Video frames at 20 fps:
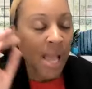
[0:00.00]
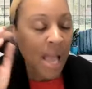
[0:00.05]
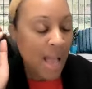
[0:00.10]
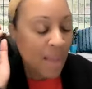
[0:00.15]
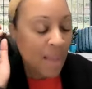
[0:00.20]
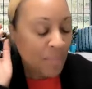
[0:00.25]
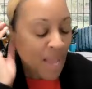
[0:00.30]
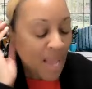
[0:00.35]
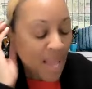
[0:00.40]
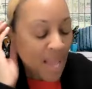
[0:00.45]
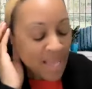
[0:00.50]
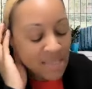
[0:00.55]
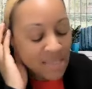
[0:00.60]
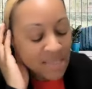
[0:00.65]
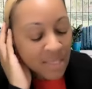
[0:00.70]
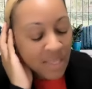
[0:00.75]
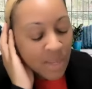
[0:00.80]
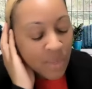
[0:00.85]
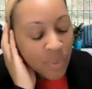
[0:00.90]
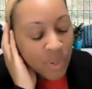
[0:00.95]
I'm
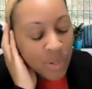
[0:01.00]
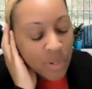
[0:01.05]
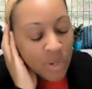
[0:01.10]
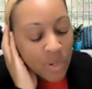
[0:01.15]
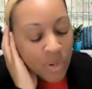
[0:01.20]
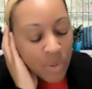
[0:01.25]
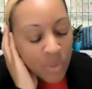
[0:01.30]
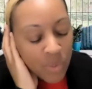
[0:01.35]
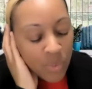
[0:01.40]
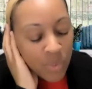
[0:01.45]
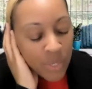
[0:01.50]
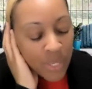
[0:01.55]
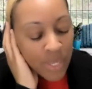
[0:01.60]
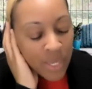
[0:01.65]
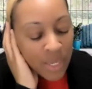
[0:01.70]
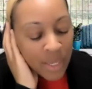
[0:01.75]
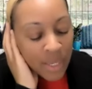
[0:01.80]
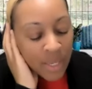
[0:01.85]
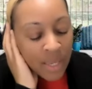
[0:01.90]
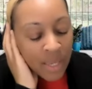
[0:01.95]
constantly
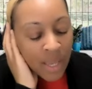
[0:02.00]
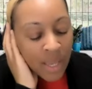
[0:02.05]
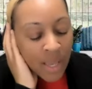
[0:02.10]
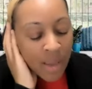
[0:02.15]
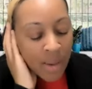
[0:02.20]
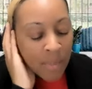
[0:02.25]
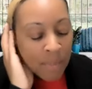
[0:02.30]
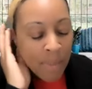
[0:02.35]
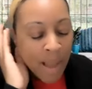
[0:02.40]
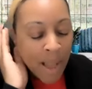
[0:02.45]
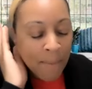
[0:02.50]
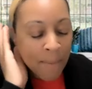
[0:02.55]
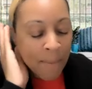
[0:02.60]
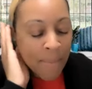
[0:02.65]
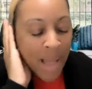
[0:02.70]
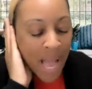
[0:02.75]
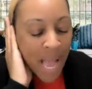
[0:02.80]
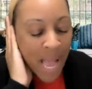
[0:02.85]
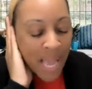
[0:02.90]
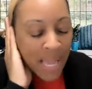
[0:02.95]
renewing my
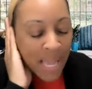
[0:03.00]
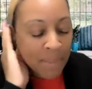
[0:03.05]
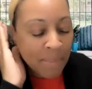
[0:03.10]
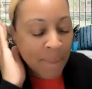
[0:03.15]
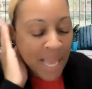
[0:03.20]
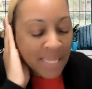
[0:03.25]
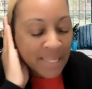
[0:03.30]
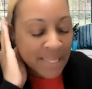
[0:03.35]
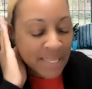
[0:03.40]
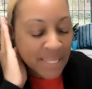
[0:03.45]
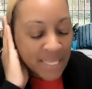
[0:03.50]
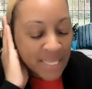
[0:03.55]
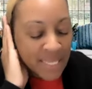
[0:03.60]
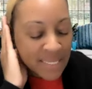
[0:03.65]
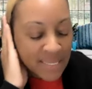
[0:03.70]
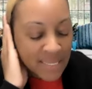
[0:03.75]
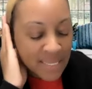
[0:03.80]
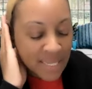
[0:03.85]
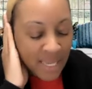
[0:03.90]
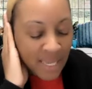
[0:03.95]
mind by
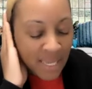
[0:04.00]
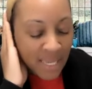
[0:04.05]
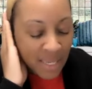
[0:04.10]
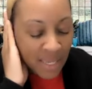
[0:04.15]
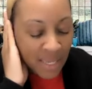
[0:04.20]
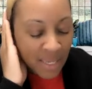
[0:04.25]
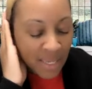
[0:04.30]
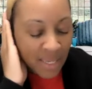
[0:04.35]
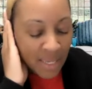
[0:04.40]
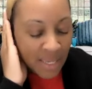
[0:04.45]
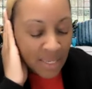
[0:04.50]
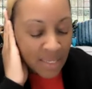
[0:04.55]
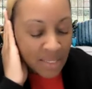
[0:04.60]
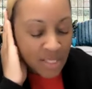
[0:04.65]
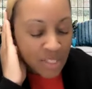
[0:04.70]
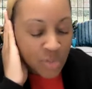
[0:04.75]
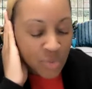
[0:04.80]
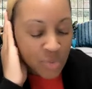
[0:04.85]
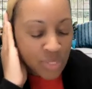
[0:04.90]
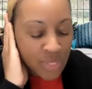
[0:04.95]
listening
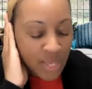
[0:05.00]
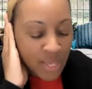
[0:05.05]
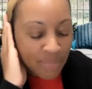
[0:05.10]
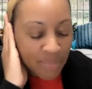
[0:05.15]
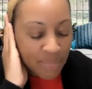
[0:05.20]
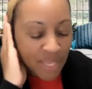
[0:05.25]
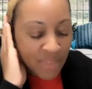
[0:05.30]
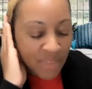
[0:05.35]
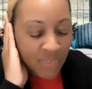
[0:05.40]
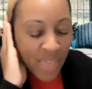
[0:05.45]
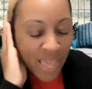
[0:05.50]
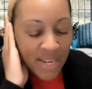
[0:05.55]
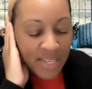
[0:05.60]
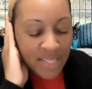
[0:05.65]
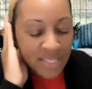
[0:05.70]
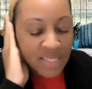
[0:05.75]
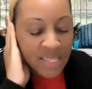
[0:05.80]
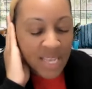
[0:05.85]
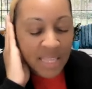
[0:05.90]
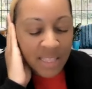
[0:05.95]
to something that
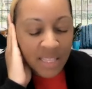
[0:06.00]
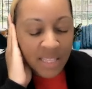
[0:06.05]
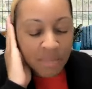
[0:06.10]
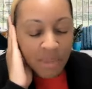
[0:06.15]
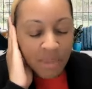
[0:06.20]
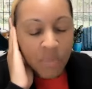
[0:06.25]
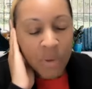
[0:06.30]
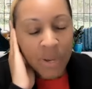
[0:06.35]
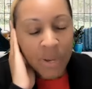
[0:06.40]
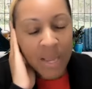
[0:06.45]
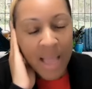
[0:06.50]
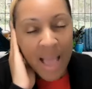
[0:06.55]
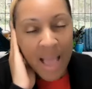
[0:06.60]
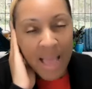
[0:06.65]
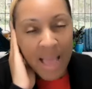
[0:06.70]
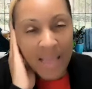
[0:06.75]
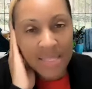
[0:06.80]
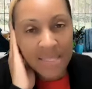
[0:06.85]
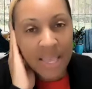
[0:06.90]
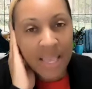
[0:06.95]
is telling me what
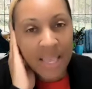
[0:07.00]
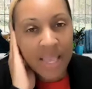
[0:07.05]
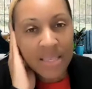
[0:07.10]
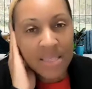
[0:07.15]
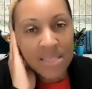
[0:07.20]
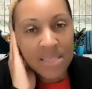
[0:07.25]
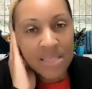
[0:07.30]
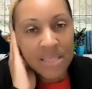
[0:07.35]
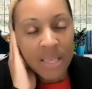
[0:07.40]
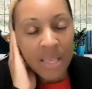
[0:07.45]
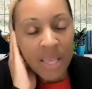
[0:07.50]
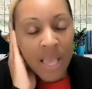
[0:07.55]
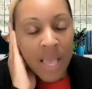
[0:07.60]
God says.